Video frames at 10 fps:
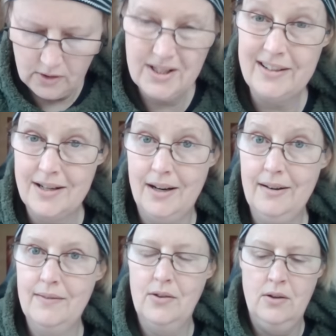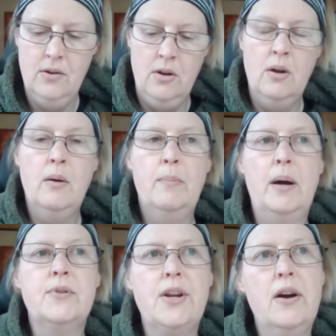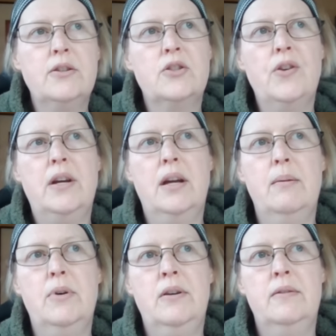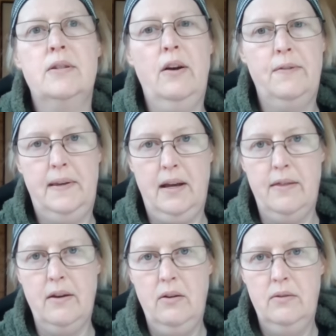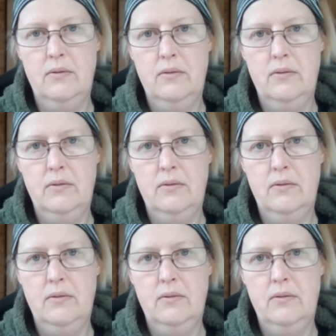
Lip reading: So that's cut. But I'm starting to try and get myself together.